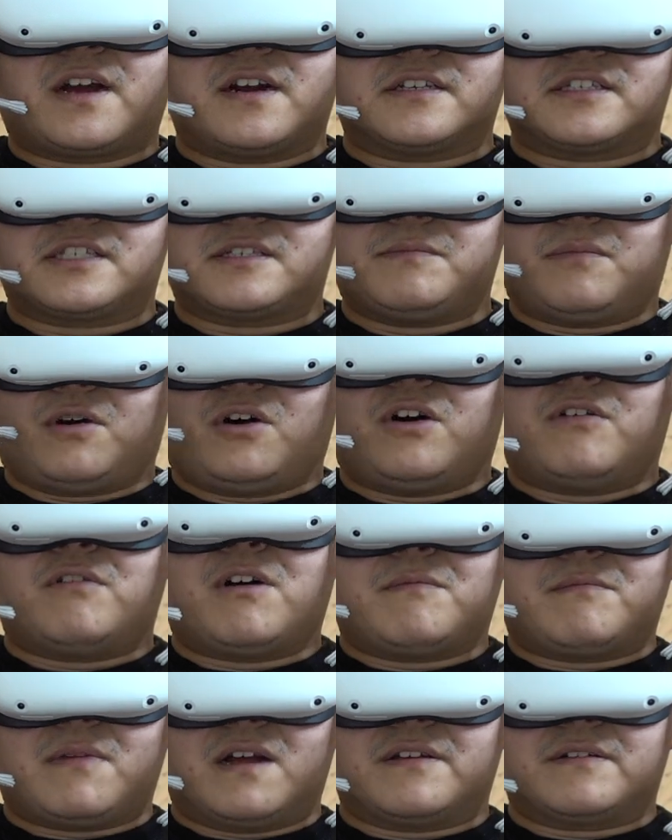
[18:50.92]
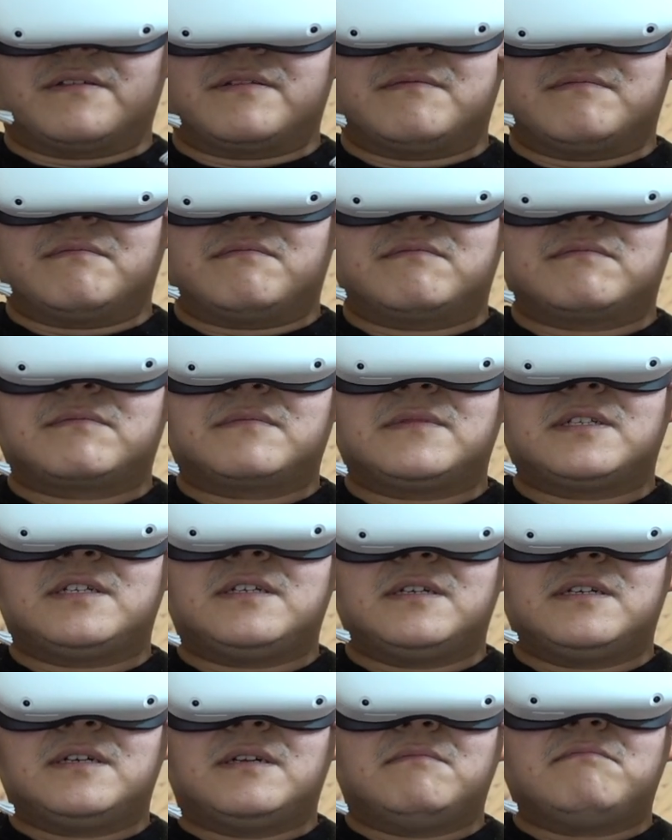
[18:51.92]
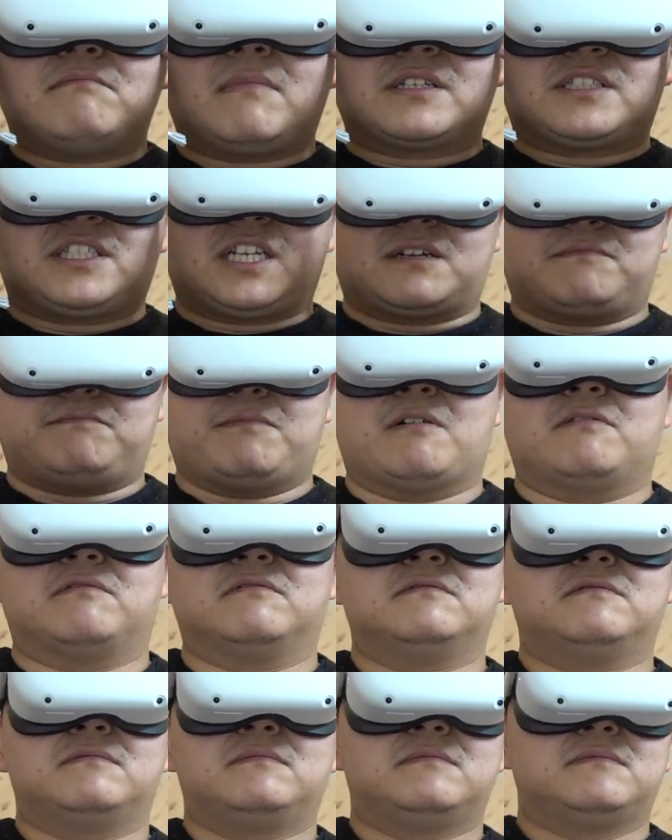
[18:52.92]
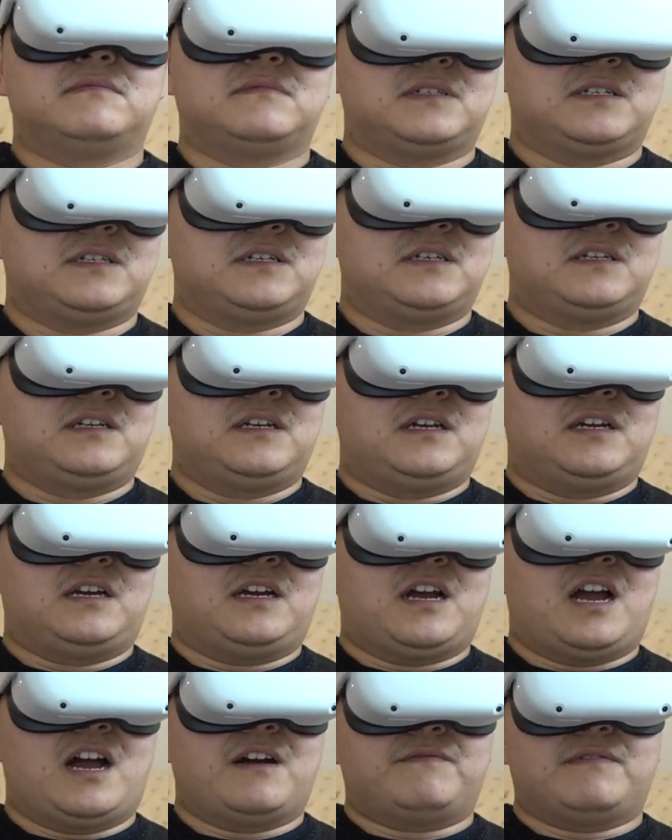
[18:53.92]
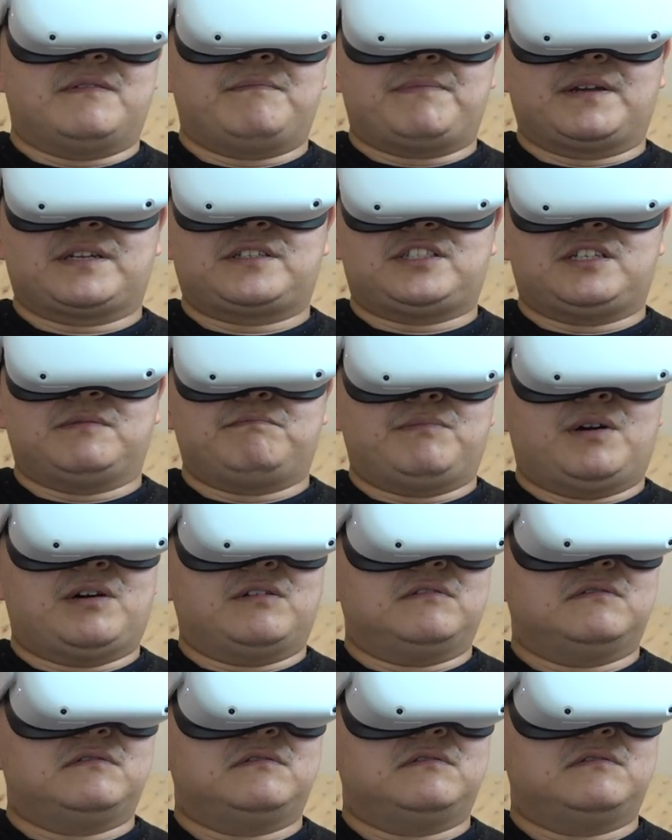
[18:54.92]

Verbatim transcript: kind of small around my cheekbone. I have a big cheekbone.